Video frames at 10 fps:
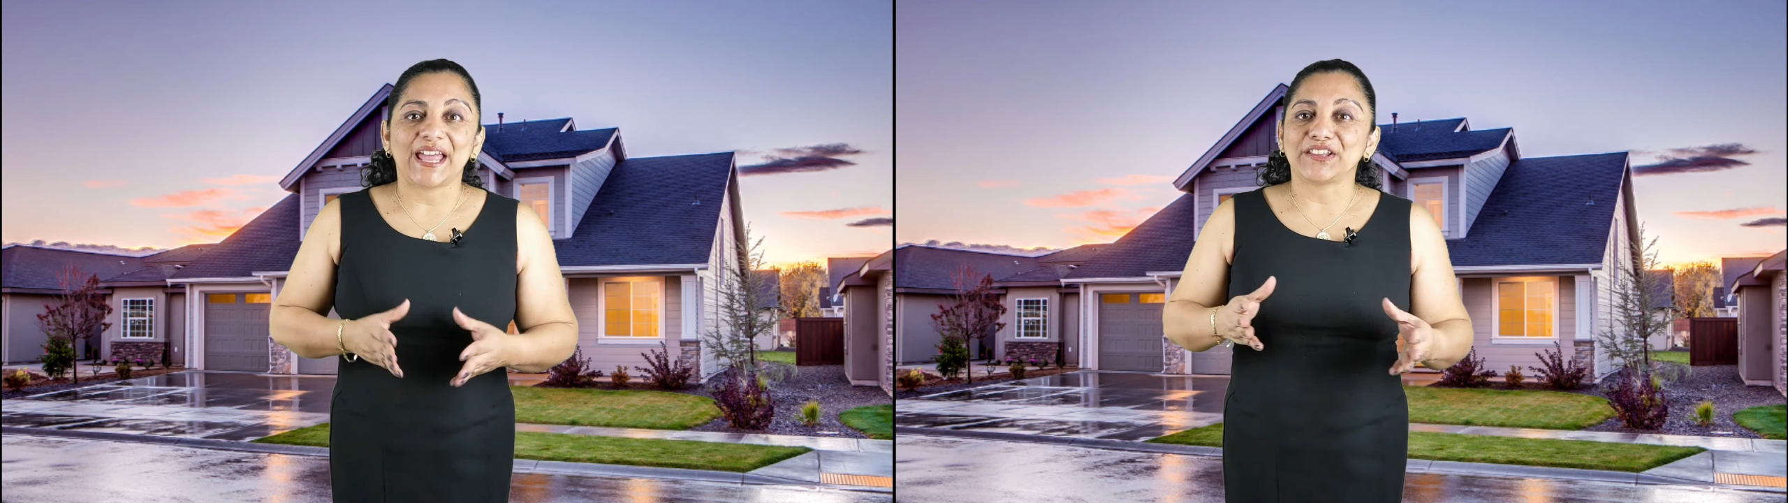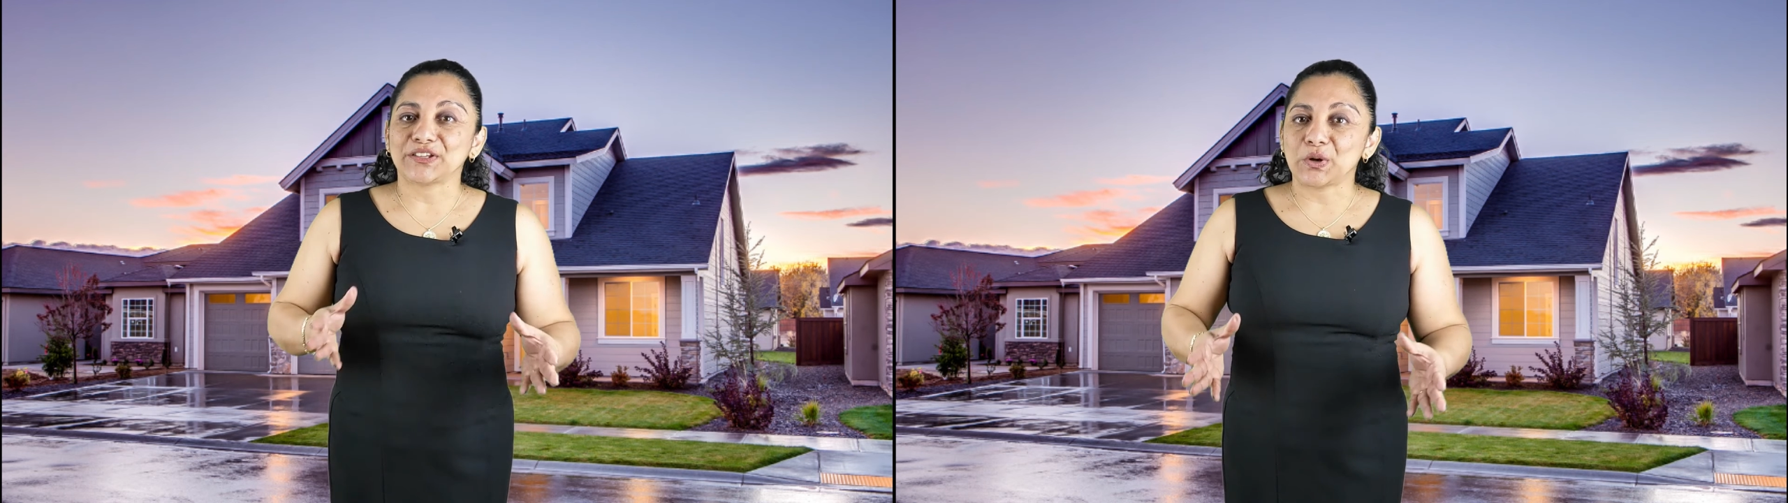
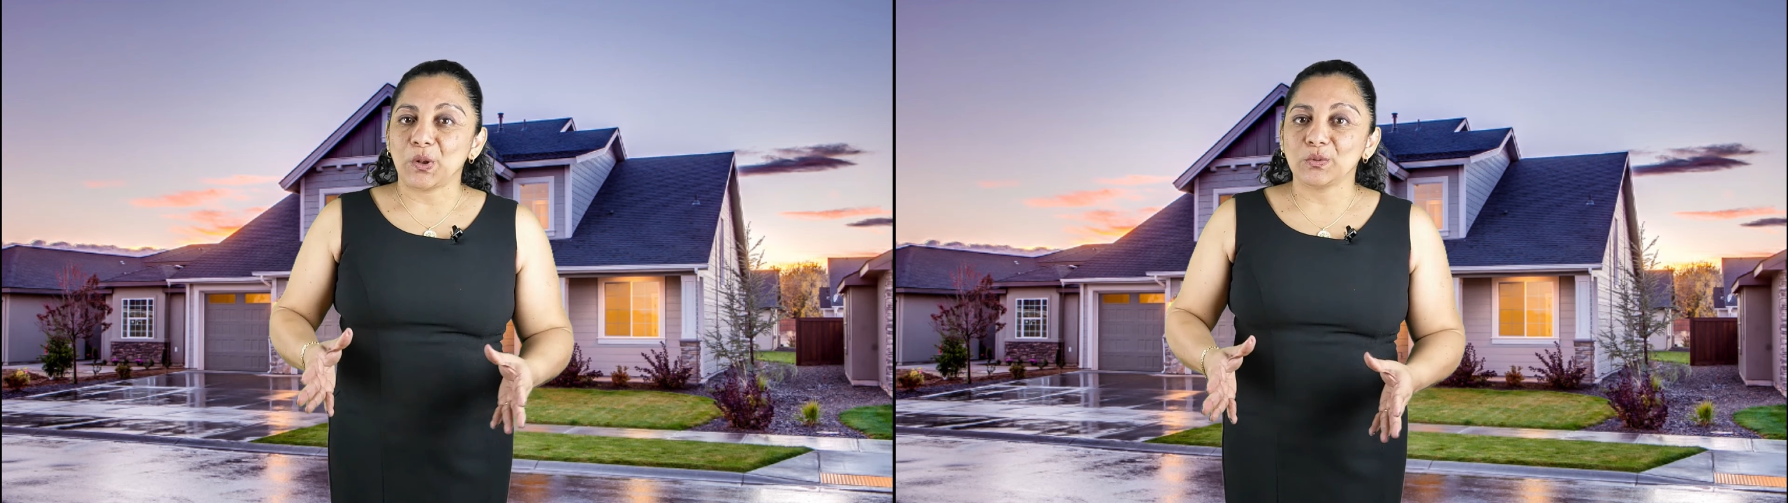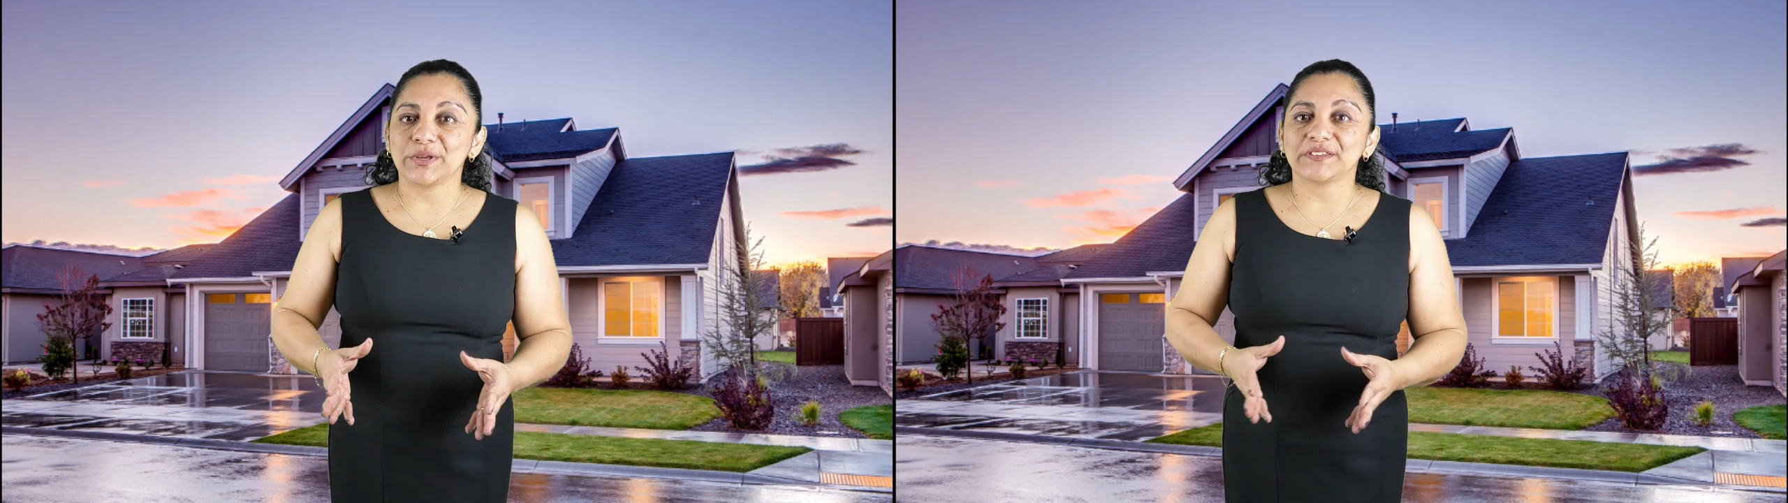And as I
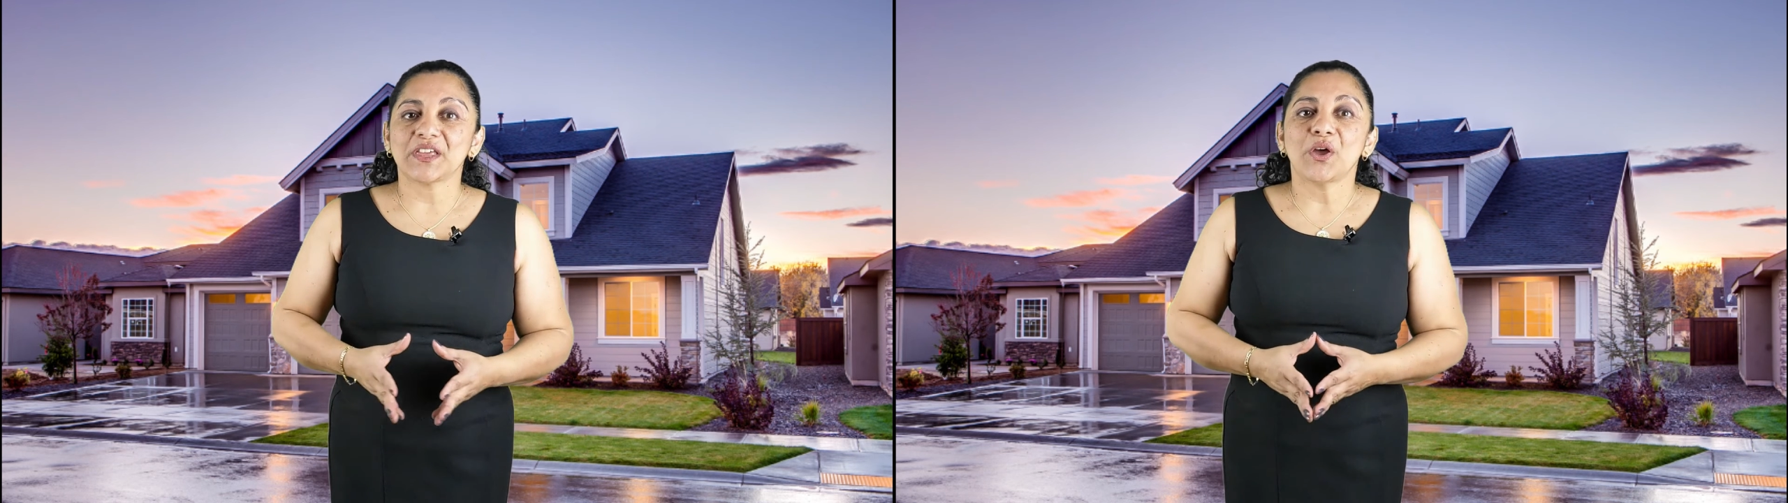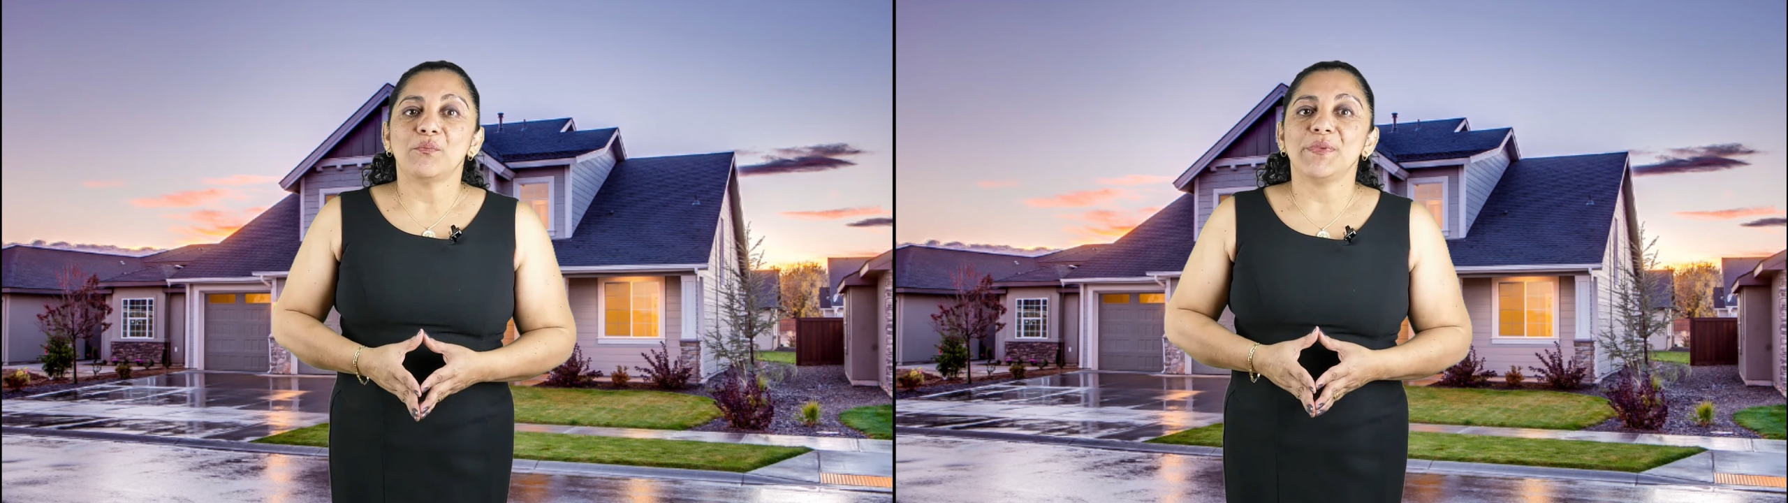
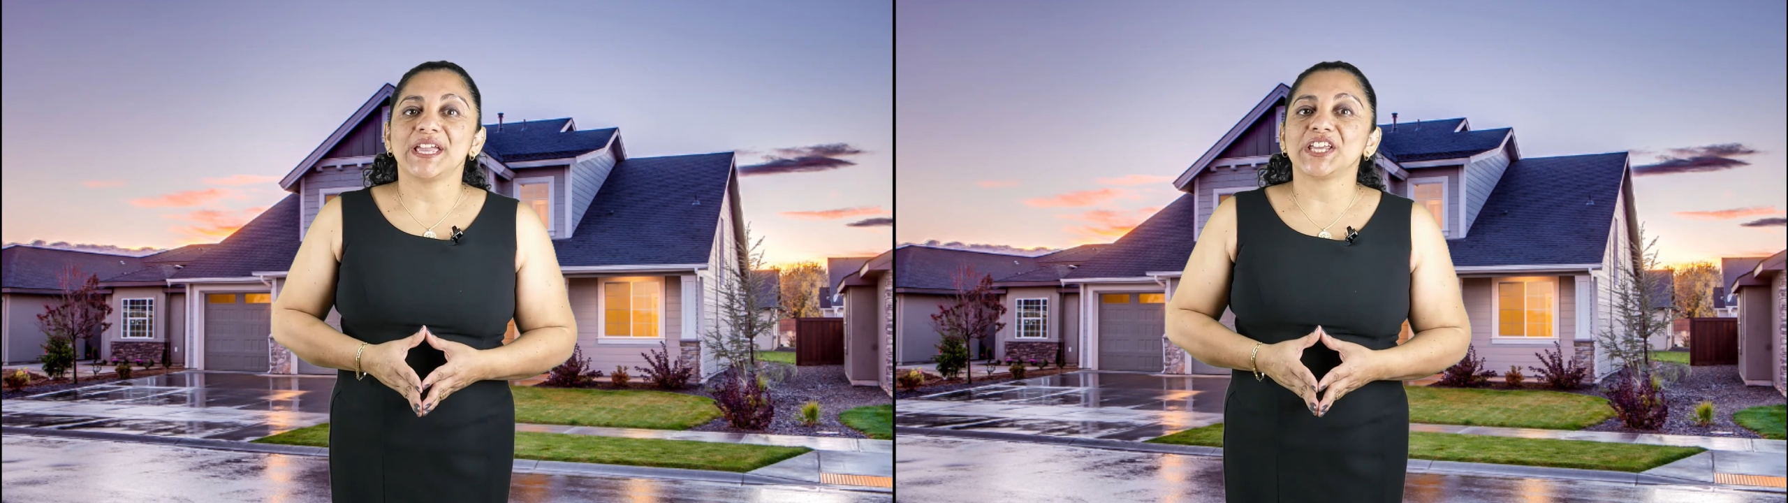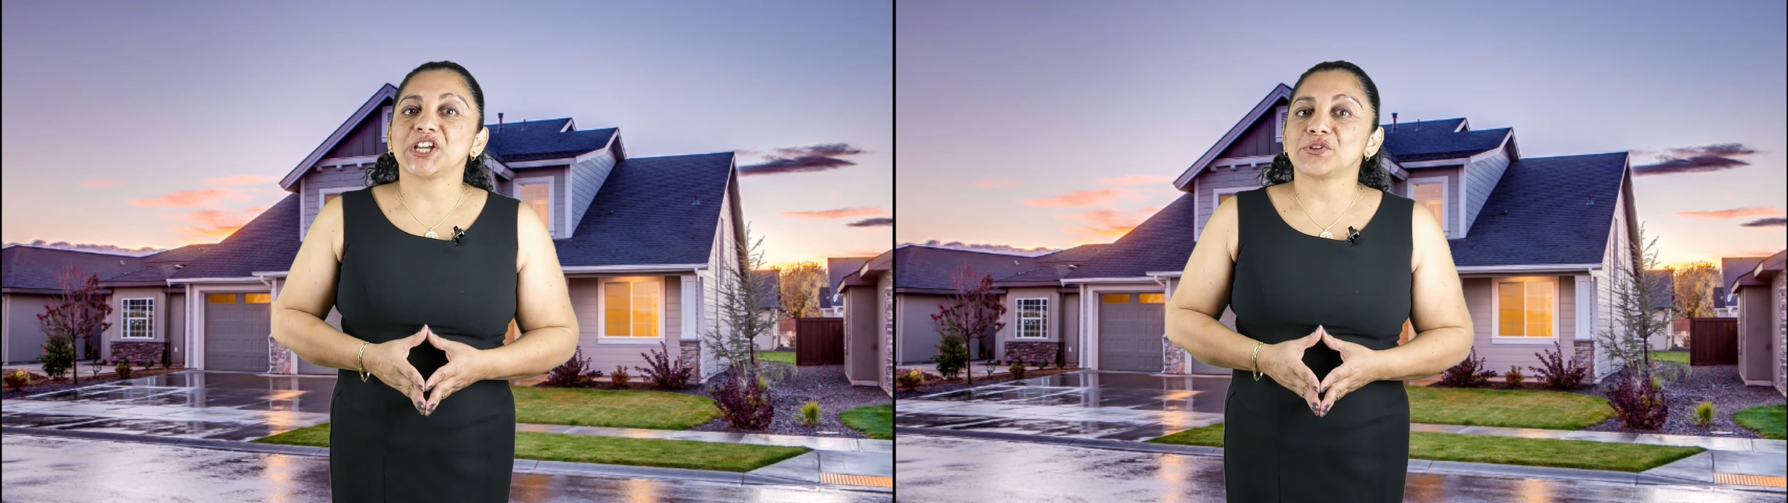always, make